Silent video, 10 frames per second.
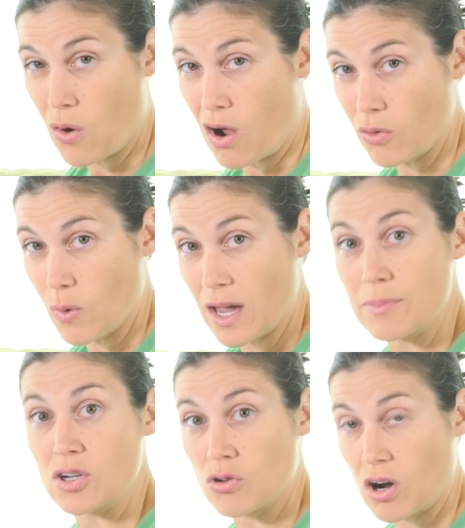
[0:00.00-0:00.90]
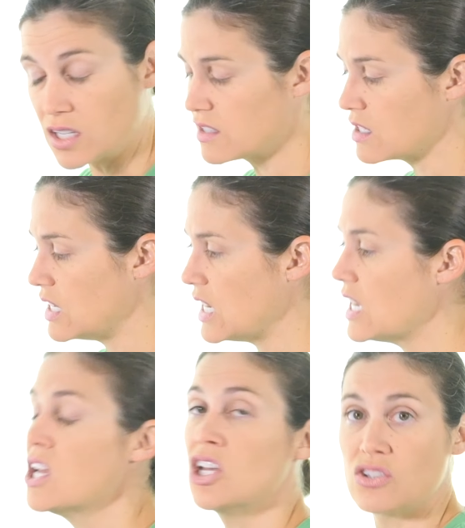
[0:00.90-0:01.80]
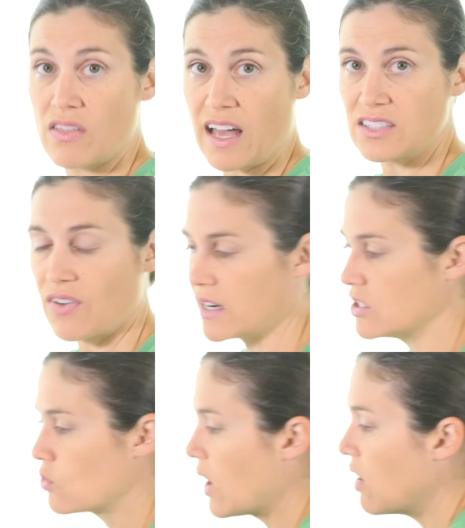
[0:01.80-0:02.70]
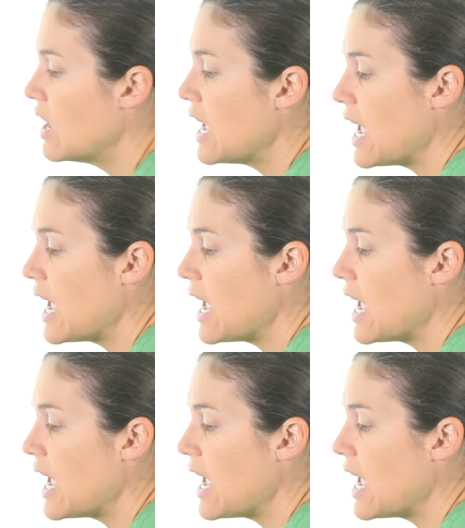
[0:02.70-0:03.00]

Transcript: all the way up and cross the knee. So that's fine as well.